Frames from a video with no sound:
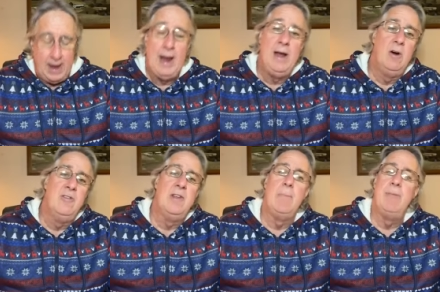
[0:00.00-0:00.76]
And
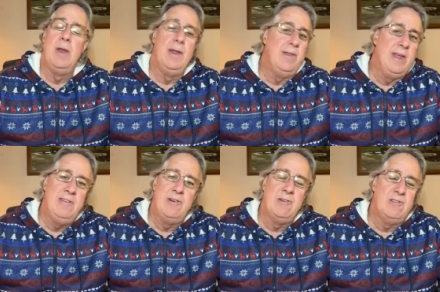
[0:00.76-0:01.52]
here's something,
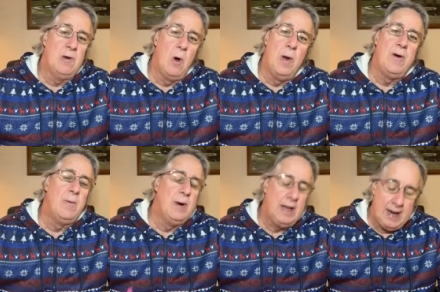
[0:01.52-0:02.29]
these are so
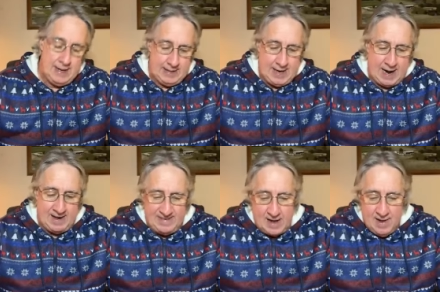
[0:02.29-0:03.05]
interrelated,
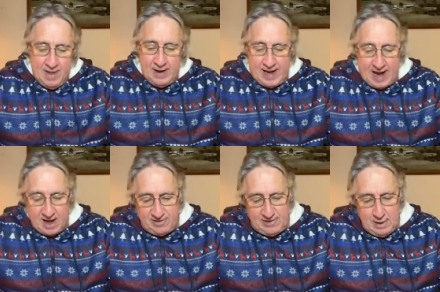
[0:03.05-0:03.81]
guys. The
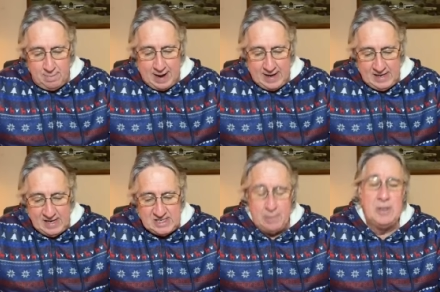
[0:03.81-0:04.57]
calcium,
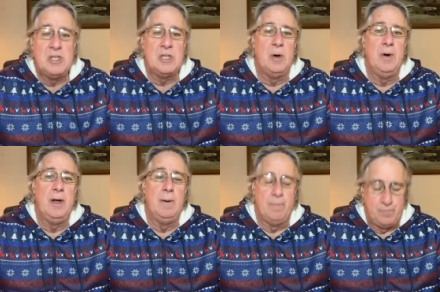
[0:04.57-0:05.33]
magnesium, and
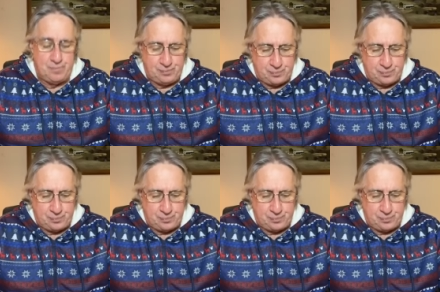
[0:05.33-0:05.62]
sodium,